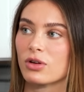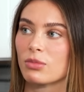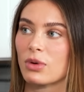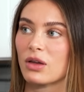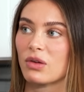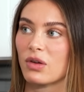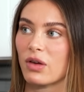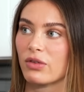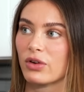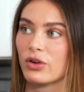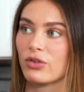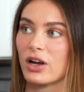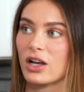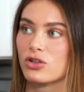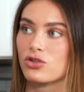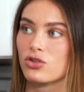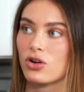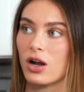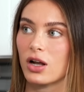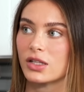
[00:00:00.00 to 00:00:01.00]
one of my favorite
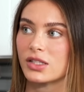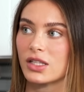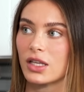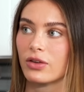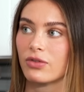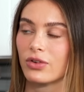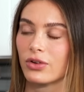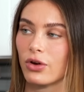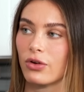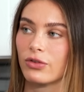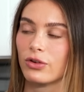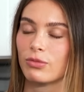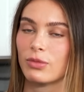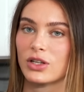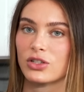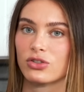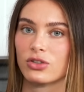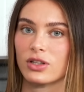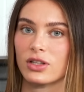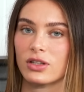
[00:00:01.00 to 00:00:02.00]
restaurants, even over
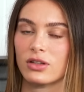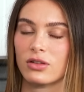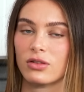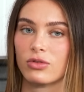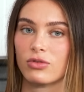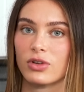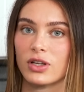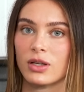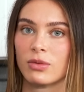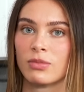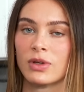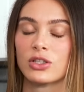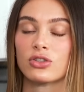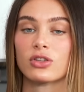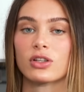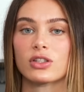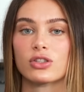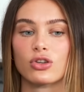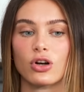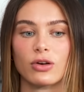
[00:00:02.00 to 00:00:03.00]
3
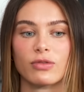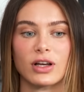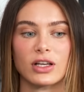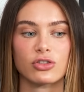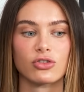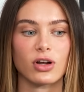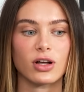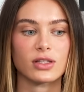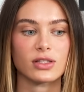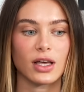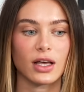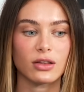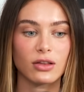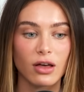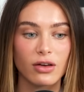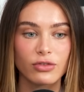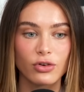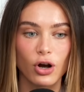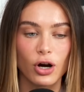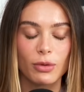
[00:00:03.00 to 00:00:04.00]
Michelin star restaurants. I
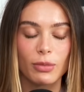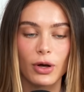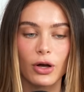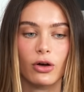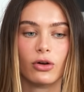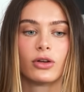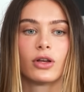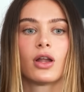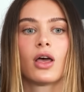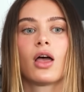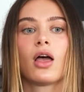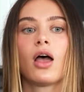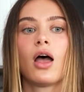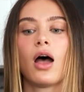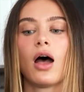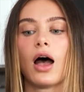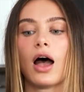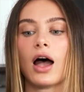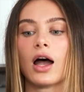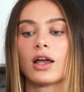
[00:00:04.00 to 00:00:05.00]
love Carbone.
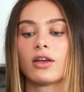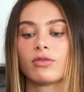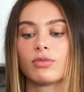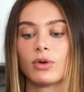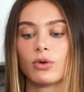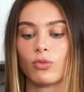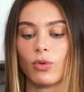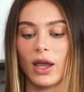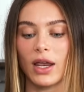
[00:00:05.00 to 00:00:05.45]
I've been